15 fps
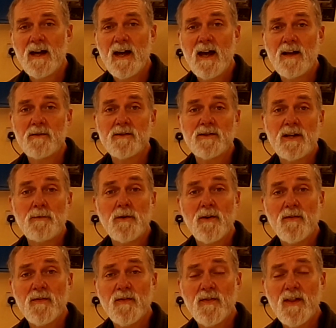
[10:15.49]
and see
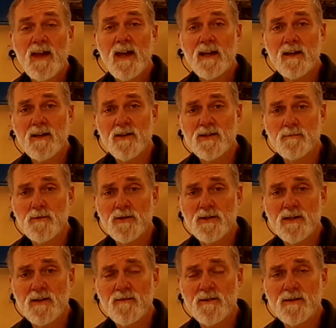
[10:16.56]
what their customer
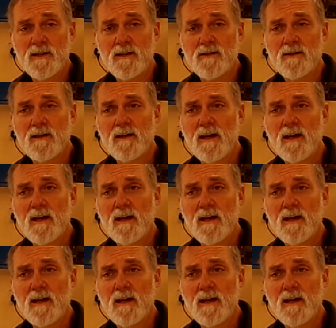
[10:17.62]
service is,